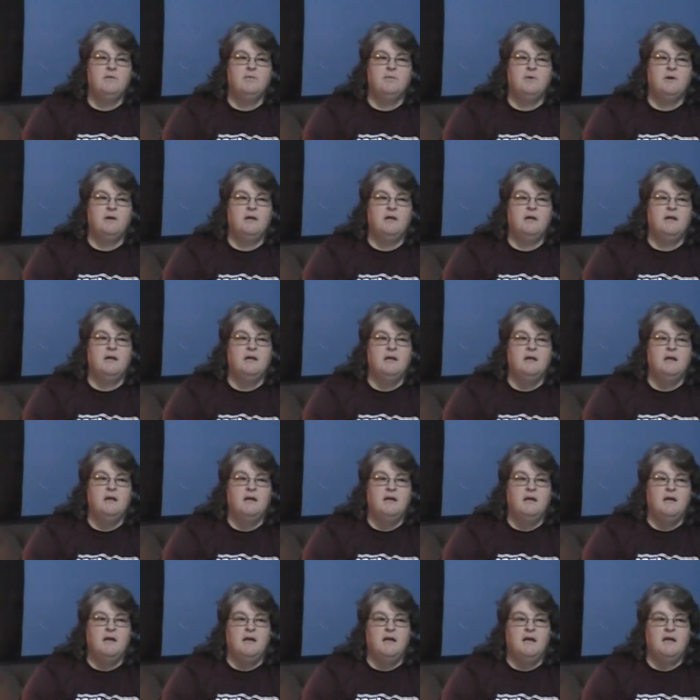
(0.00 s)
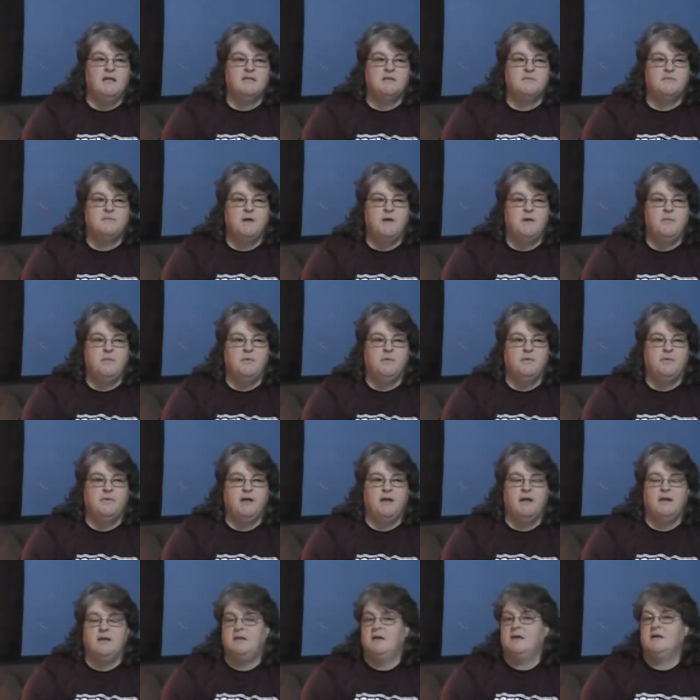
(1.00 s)
when it's people
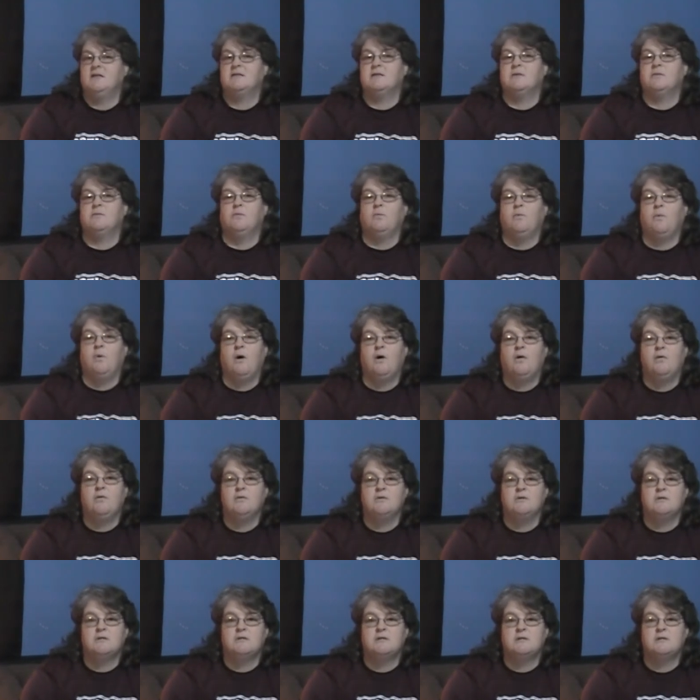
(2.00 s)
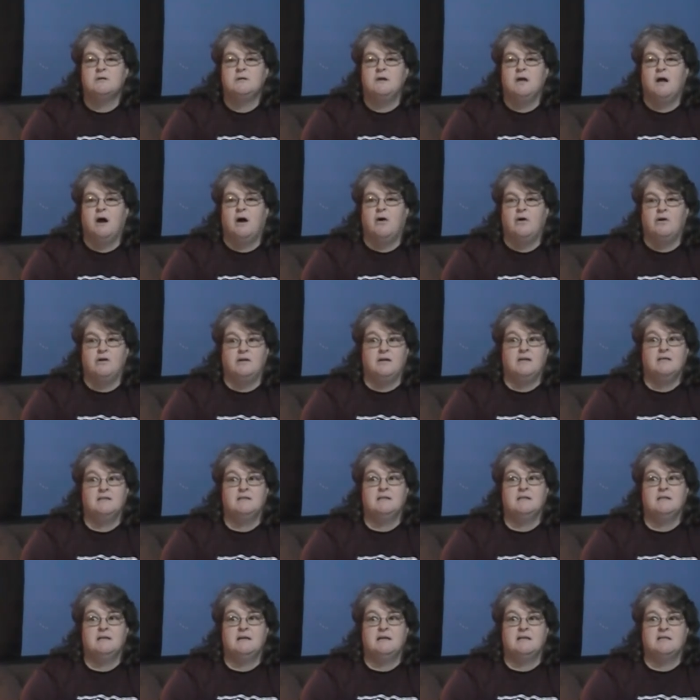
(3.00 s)
that doesn't want to, or
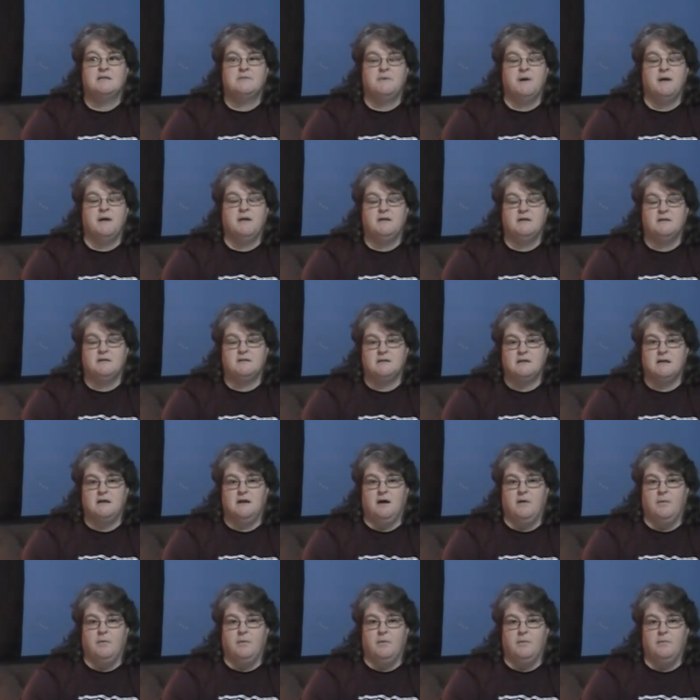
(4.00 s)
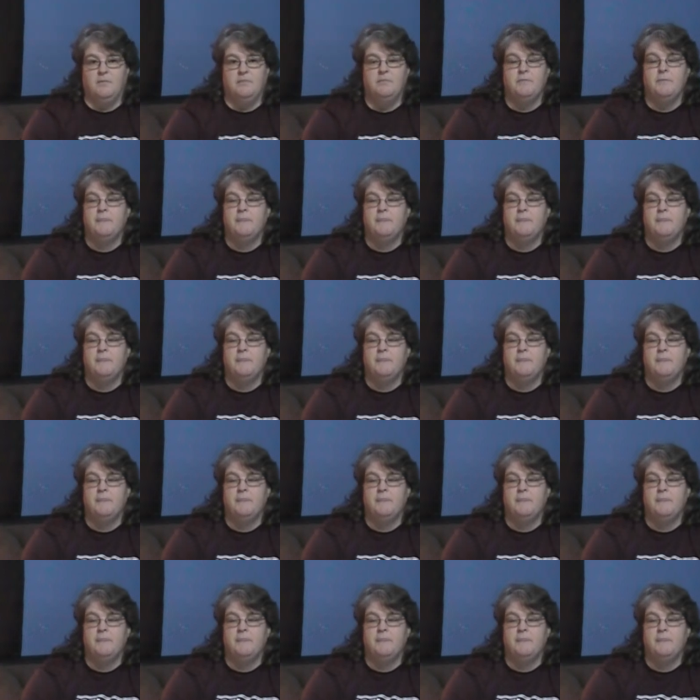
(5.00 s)
doesn't expect us to help them.